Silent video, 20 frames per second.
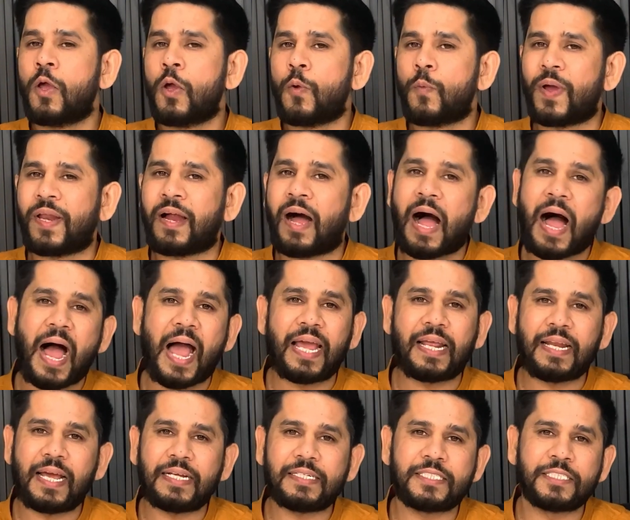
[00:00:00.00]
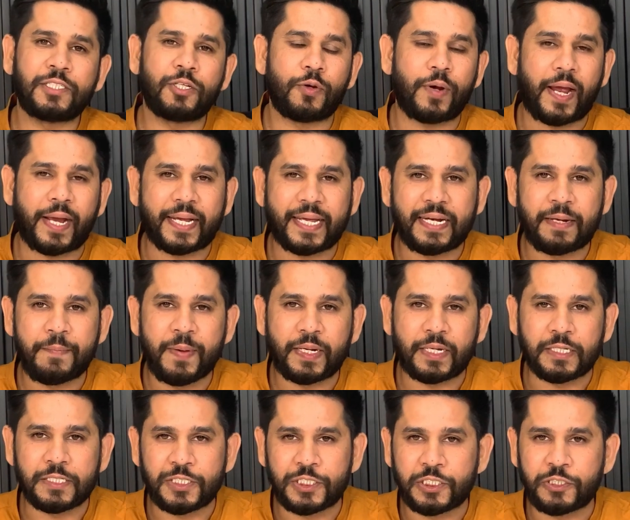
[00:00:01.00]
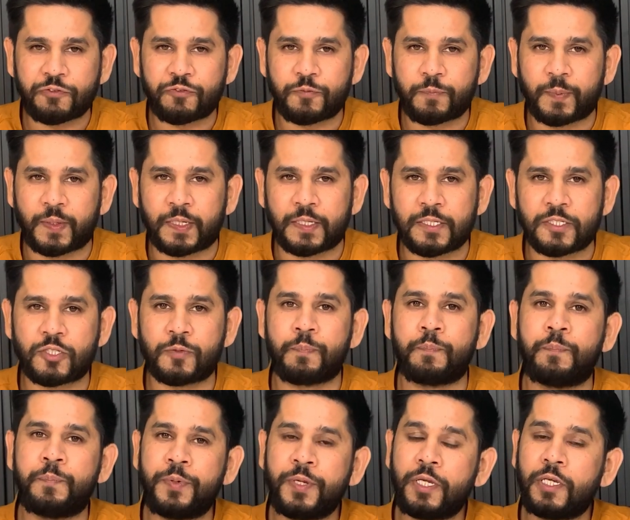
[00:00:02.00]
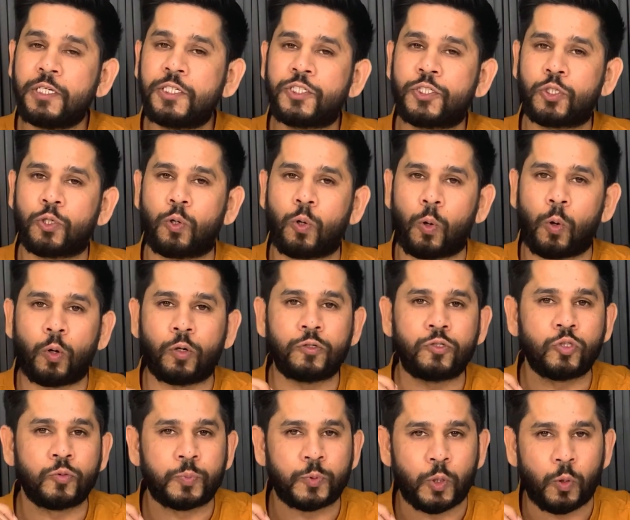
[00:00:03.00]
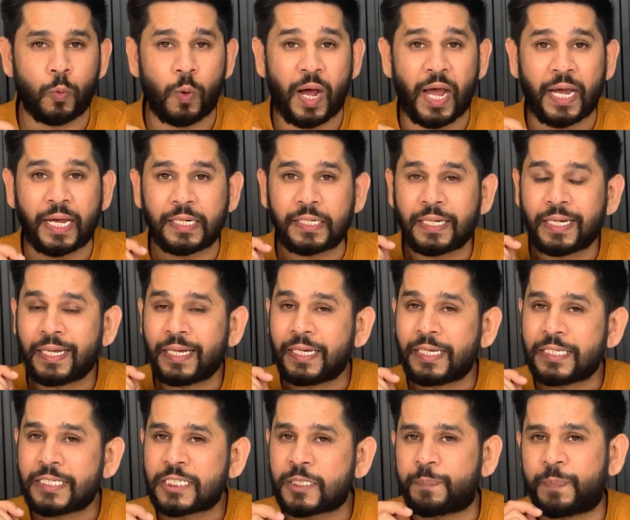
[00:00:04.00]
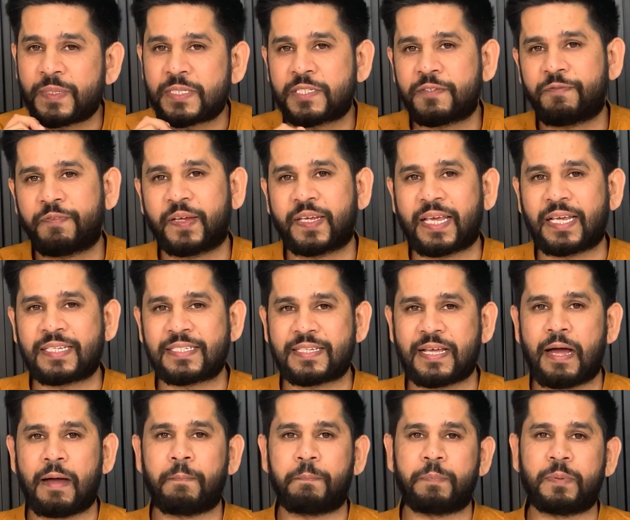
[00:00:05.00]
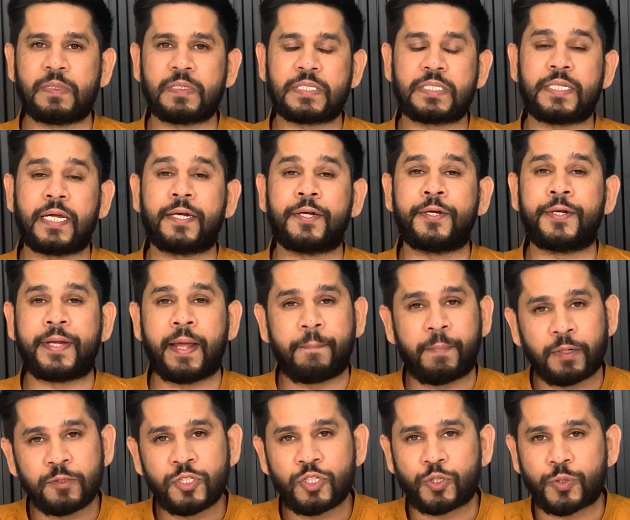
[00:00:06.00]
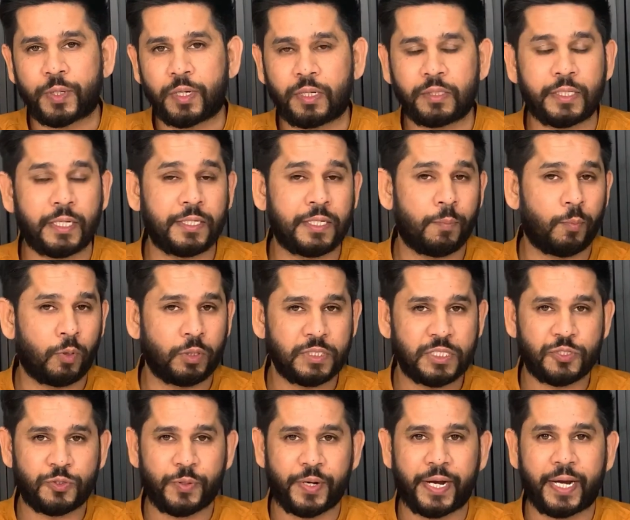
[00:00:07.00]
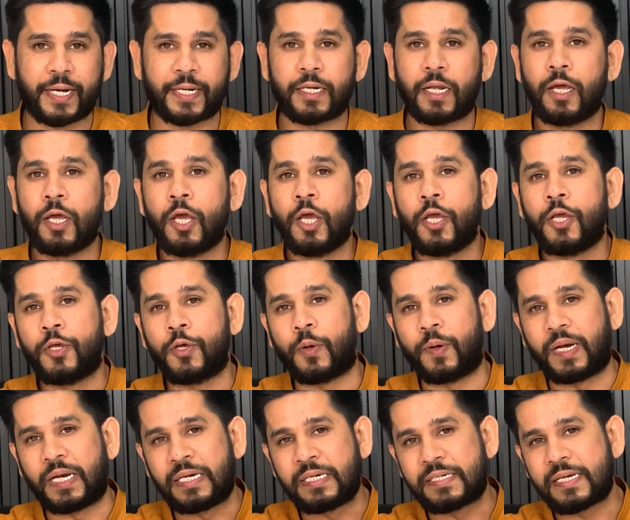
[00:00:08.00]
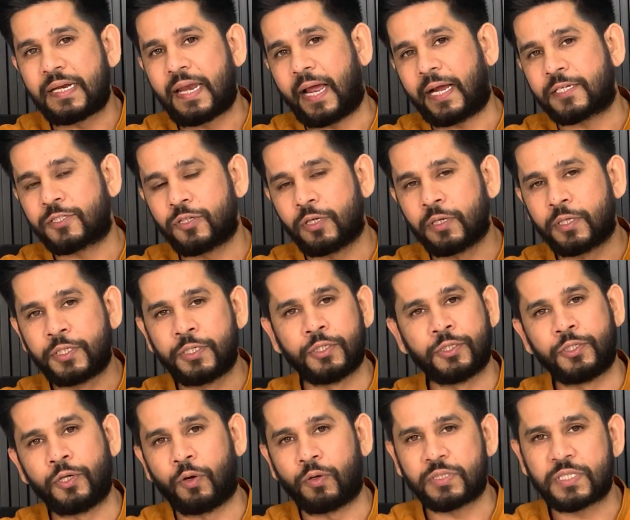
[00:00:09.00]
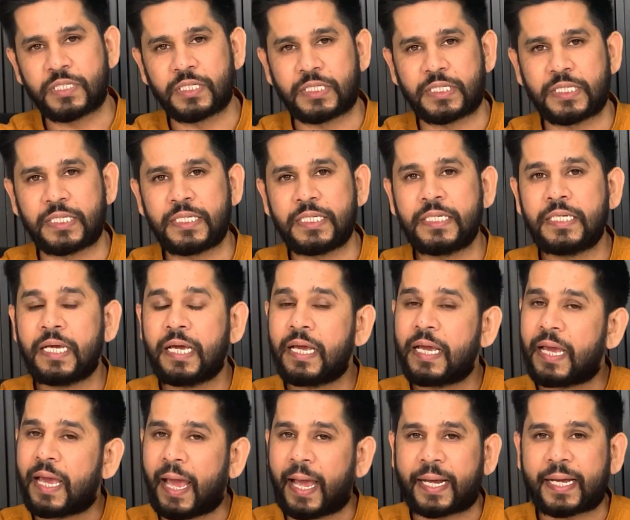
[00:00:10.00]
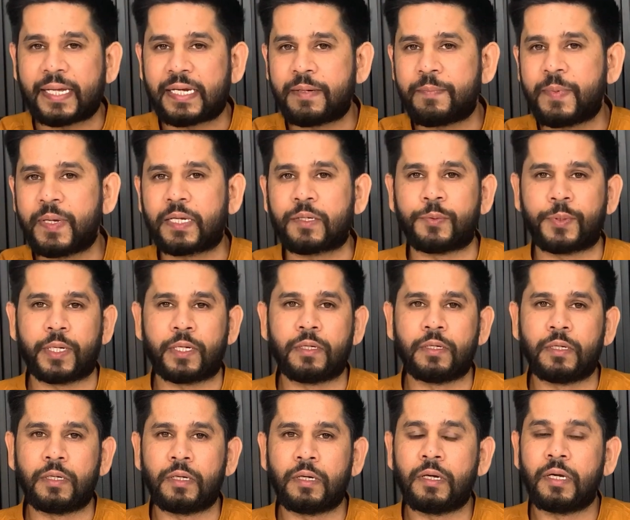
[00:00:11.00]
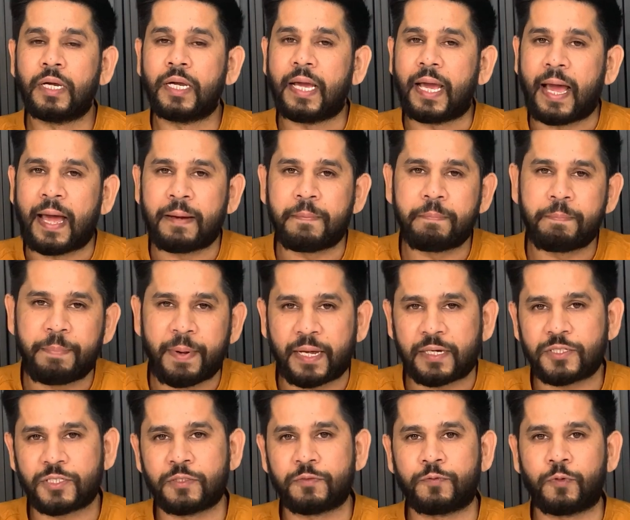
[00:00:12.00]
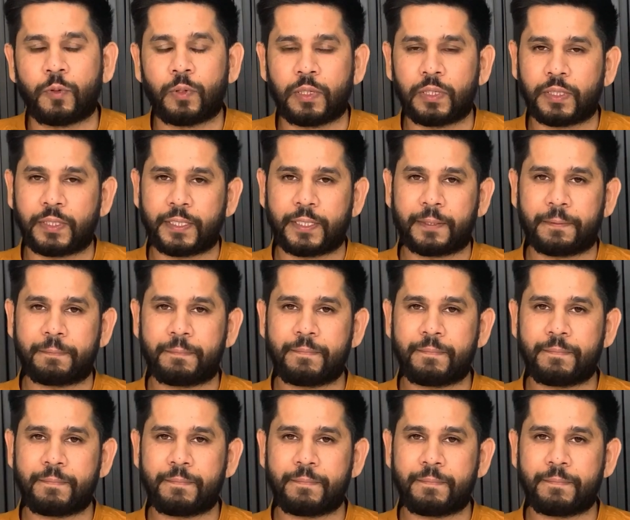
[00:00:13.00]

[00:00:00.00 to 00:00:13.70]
When highlighting your academic achievements, be sure to provide specific examples that demonstrate your intellectual curiosity, academic rigor, and passion for learning.